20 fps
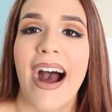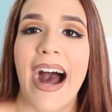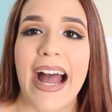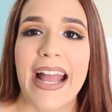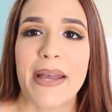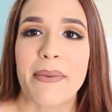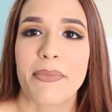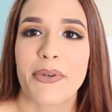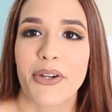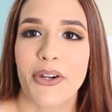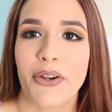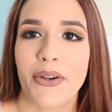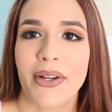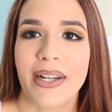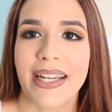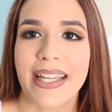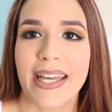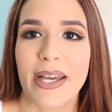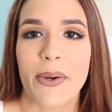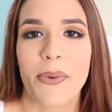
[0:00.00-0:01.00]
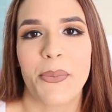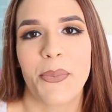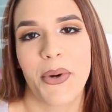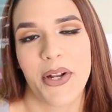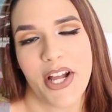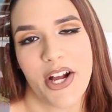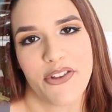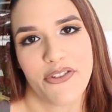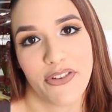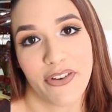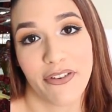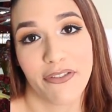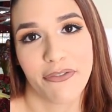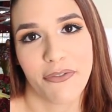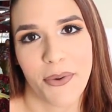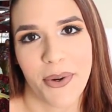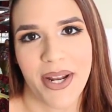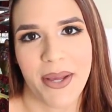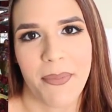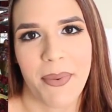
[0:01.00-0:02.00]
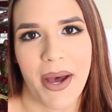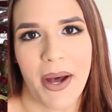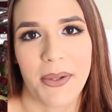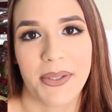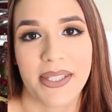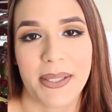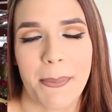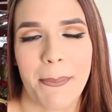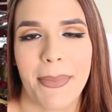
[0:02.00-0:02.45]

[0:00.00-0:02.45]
I am currently 140 pounds,